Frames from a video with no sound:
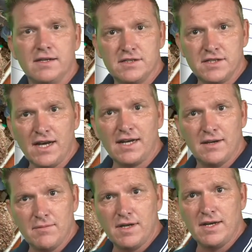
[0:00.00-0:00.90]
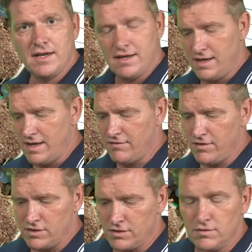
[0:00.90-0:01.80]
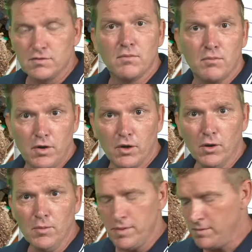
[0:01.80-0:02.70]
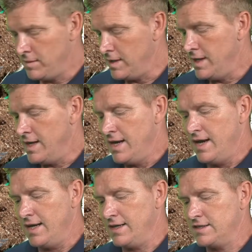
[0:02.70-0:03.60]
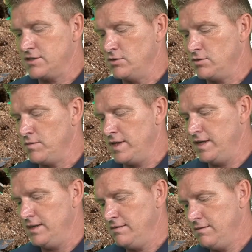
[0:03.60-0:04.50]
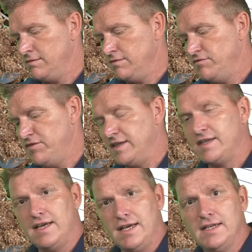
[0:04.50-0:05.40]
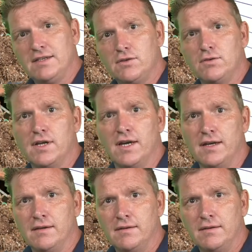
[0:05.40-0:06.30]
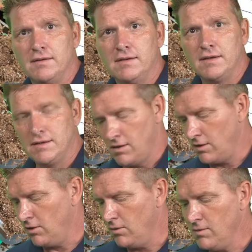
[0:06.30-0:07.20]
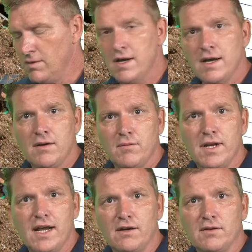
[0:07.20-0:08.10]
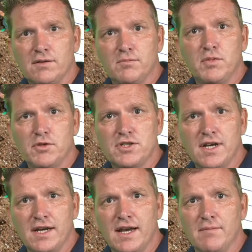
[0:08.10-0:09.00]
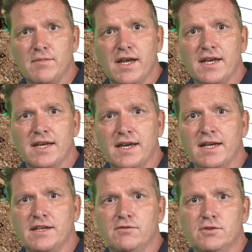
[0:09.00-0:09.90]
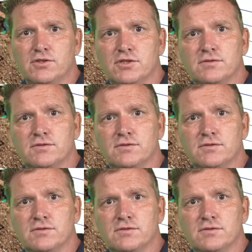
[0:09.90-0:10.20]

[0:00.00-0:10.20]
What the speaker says: Cyclamen have a bulb and it should be fit into the hole without pushing and breaking any roots.